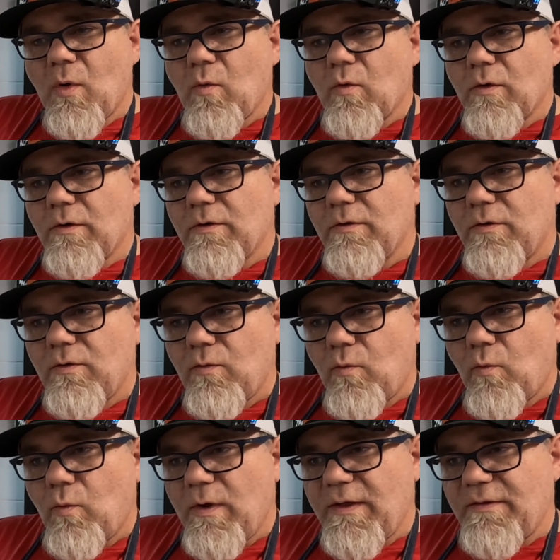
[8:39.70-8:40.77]
bore,
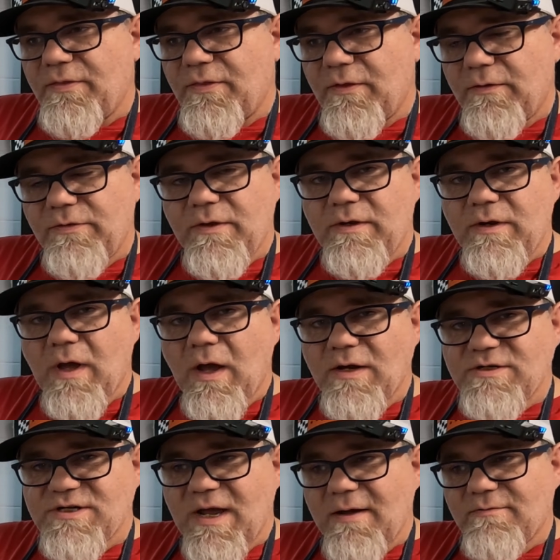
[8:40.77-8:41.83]
with the
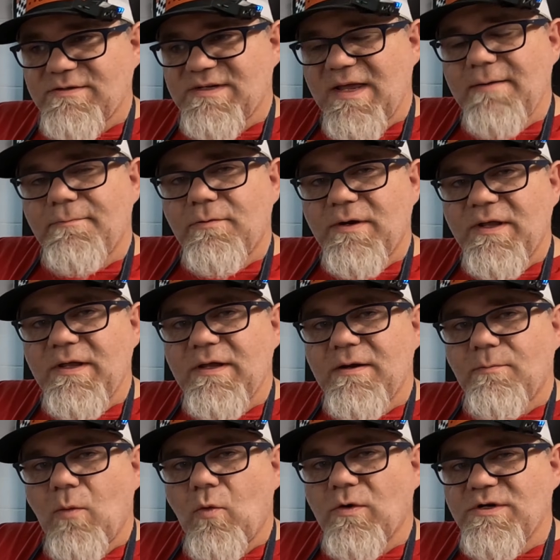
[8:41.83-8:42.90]
notch, I was able to get a
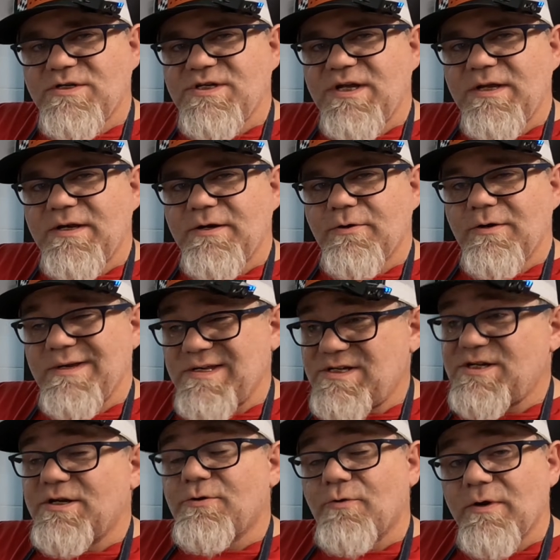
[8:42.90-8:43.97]
more gener
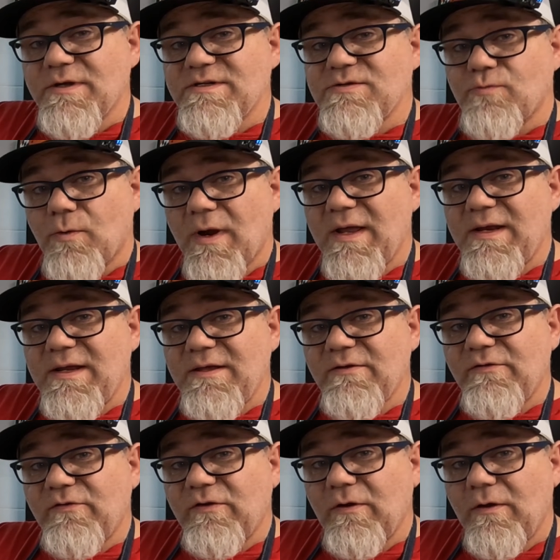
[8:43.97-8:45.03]
generous
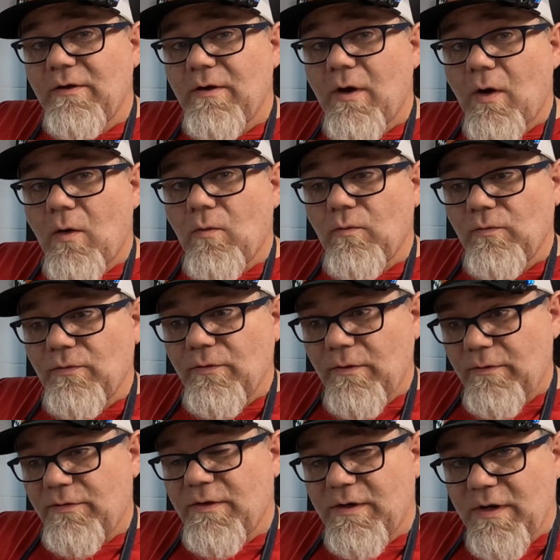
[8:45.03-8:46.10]
radius on
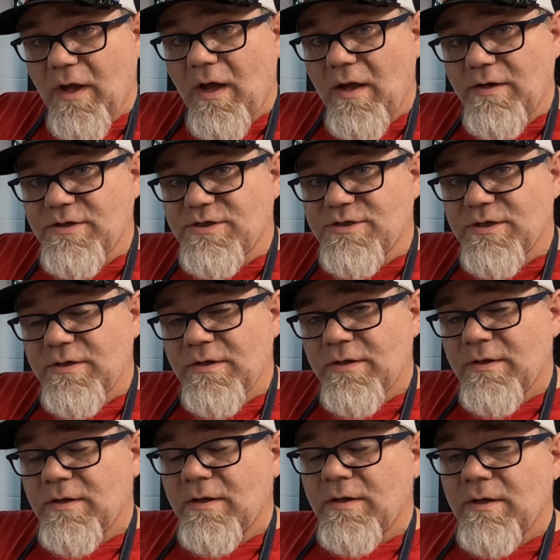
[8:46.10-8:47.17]
the notch
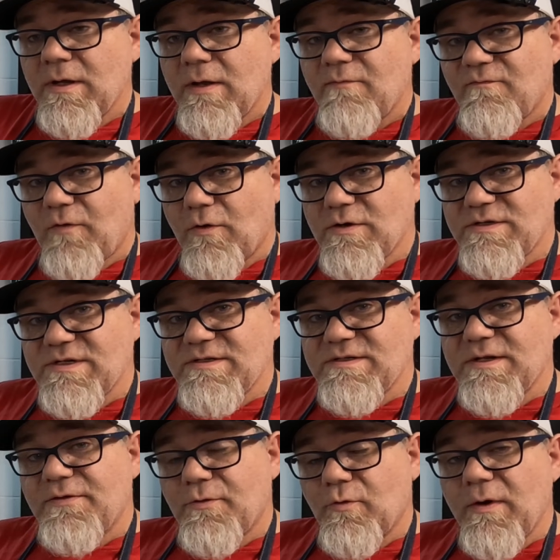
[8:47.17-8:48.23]
versus
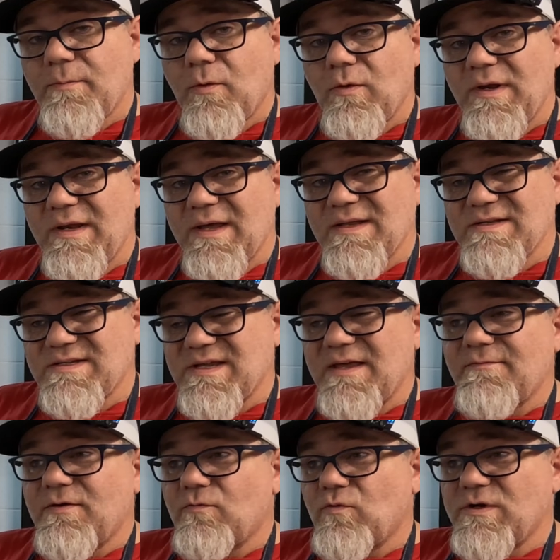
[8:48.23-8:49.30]
the
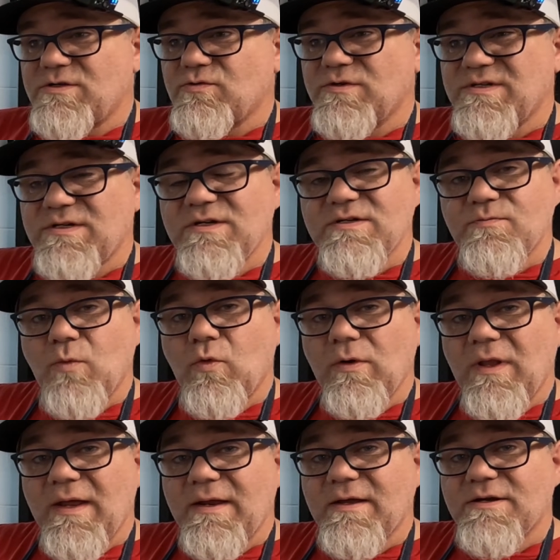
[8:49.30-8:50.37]
3.97, which was just more
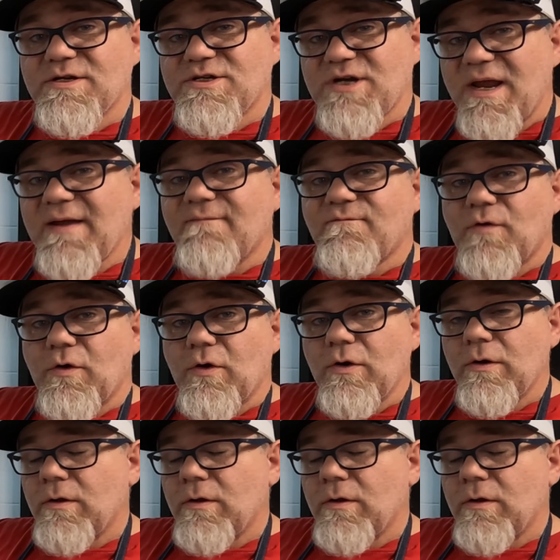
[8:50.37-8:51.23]
like a chamfer.